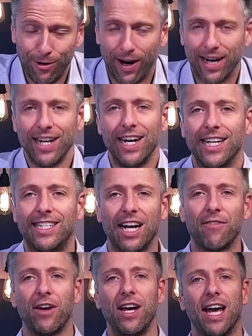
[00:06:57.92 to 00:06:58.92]
right, instead
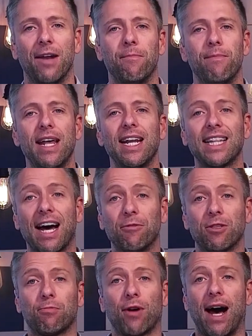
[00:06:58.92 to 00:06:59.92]
of admitting that was
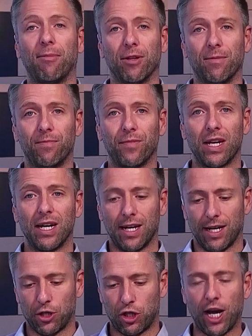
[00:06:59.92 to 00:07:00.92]
a problem,
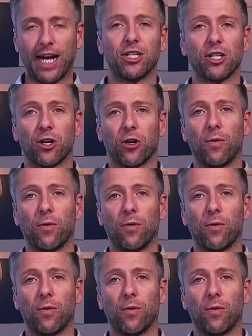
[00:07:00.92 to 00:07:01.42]
changing her